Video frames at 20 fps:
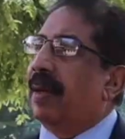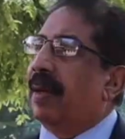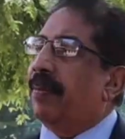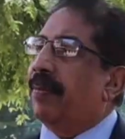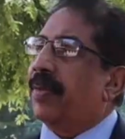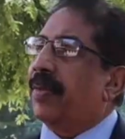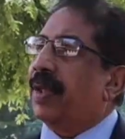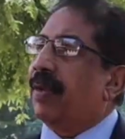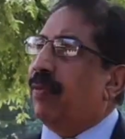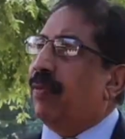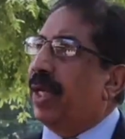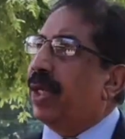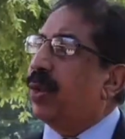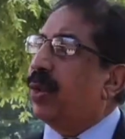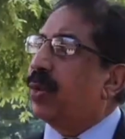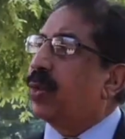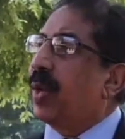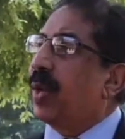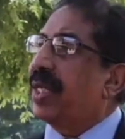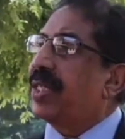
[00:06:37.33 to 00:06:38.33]

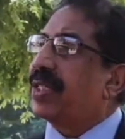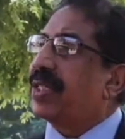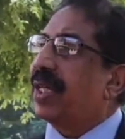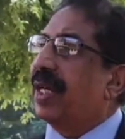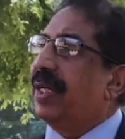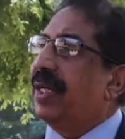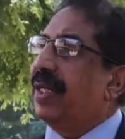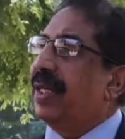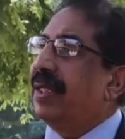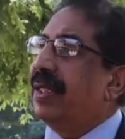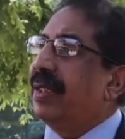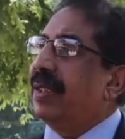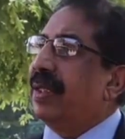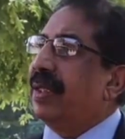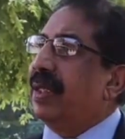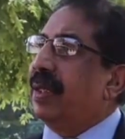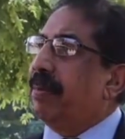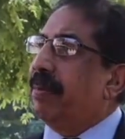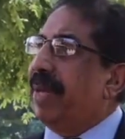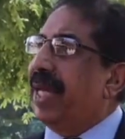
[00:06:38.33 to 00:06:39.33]
Very good question.
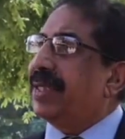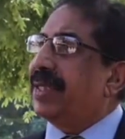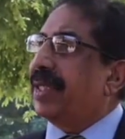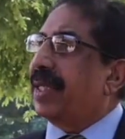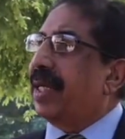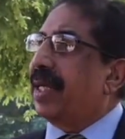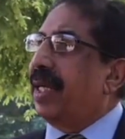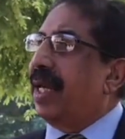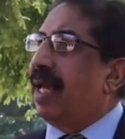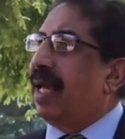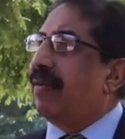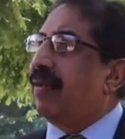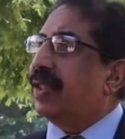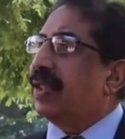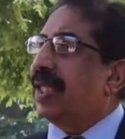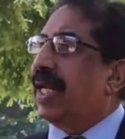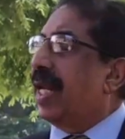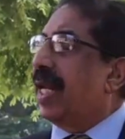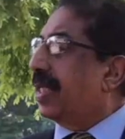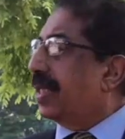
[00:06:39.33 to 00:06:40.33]
Basically,
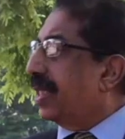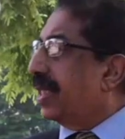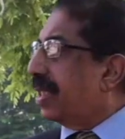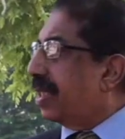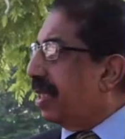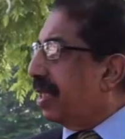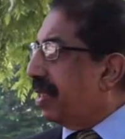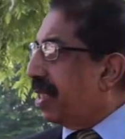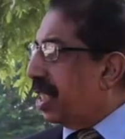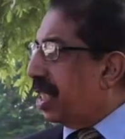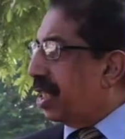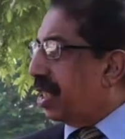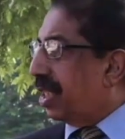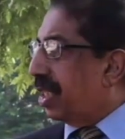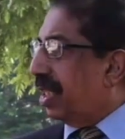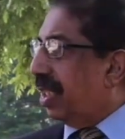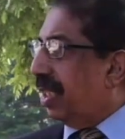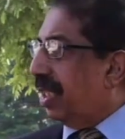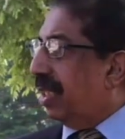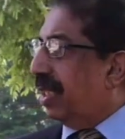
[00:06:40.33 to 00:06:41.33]
I was an assistant
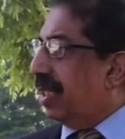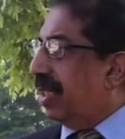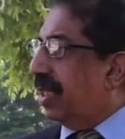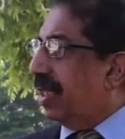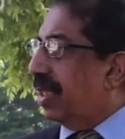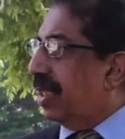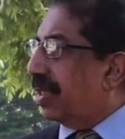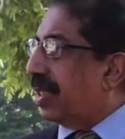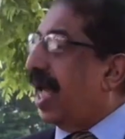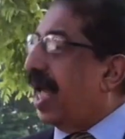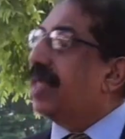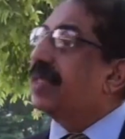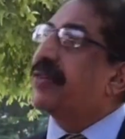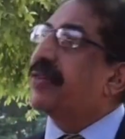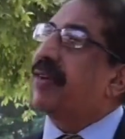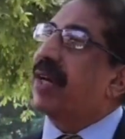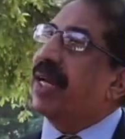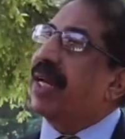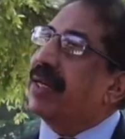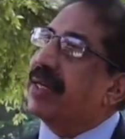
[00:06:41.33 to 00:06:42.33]
teacher, a
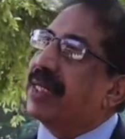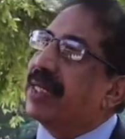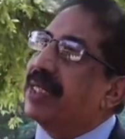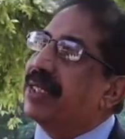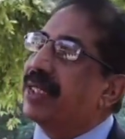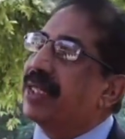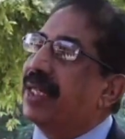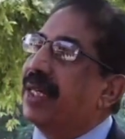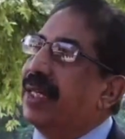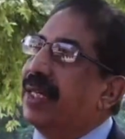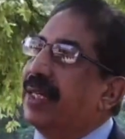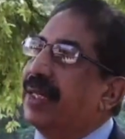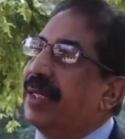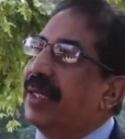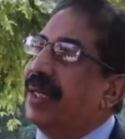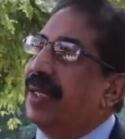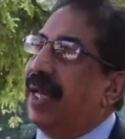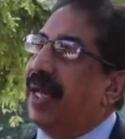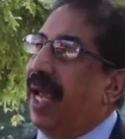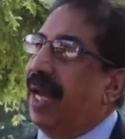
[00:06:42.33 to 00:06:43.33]
science trained
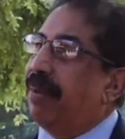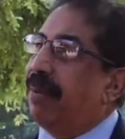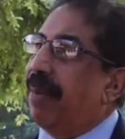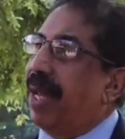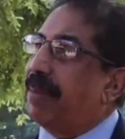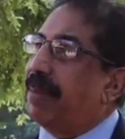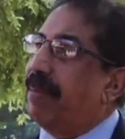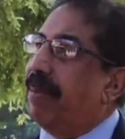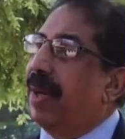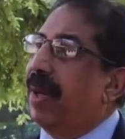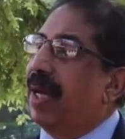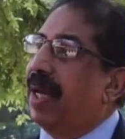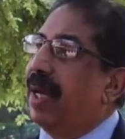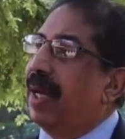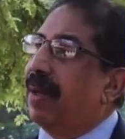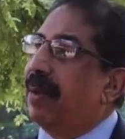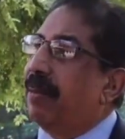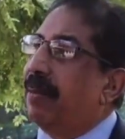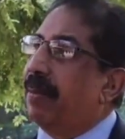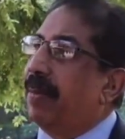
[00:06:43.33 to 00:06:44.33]
teacher, and my
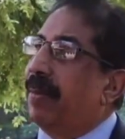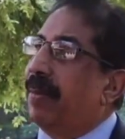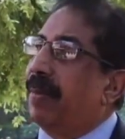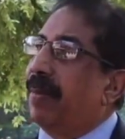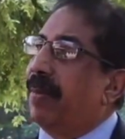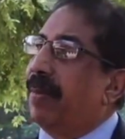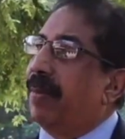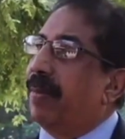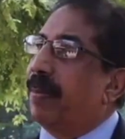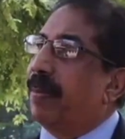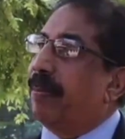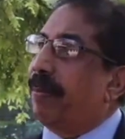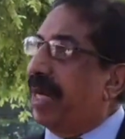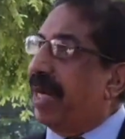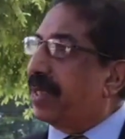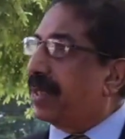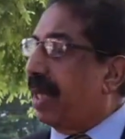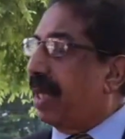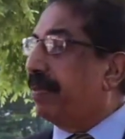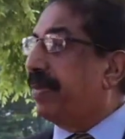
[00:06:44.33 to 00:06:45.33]

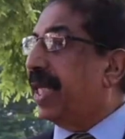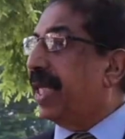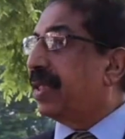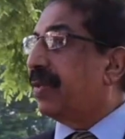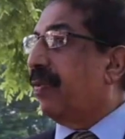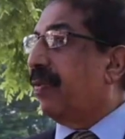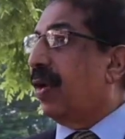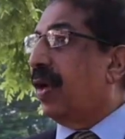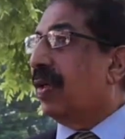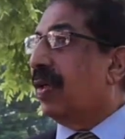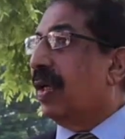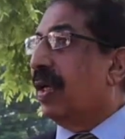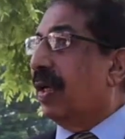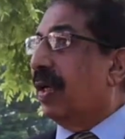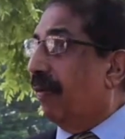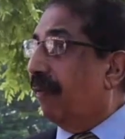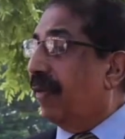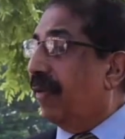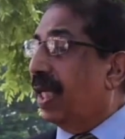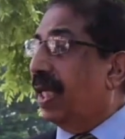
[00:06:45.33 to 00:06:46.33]
big subjects
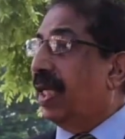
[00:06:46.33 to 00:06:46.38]
were